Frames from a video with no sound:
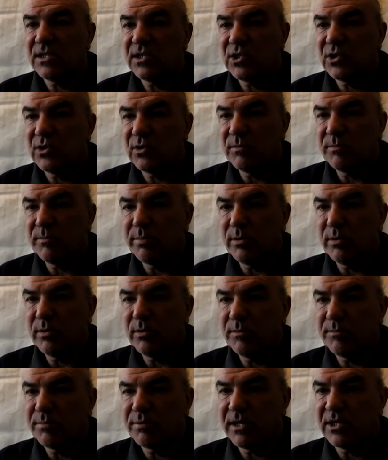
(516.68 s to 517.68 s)
should
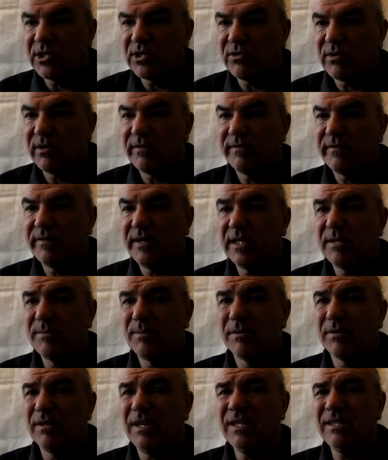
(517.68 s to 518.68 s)
put pressure on
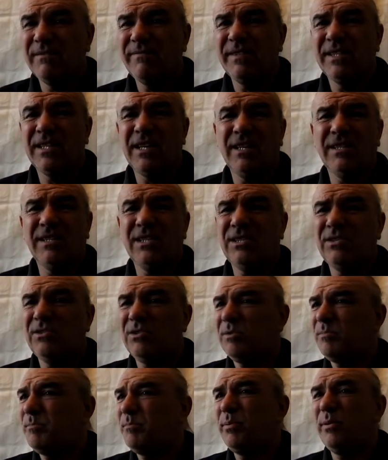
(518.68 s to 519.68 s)
Facebook. Advertisers should
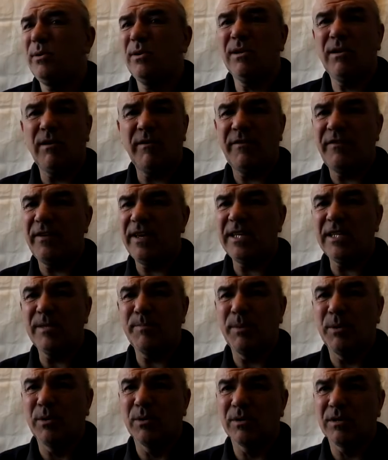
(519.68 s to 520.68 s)
just pull off
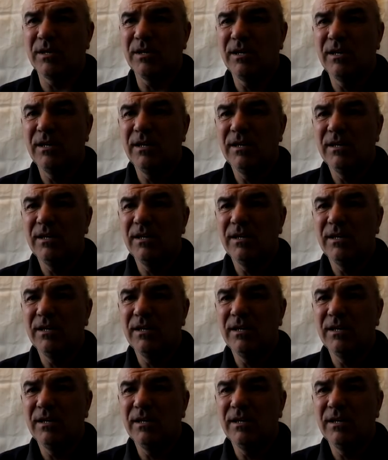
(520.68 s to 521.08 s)
Facebook.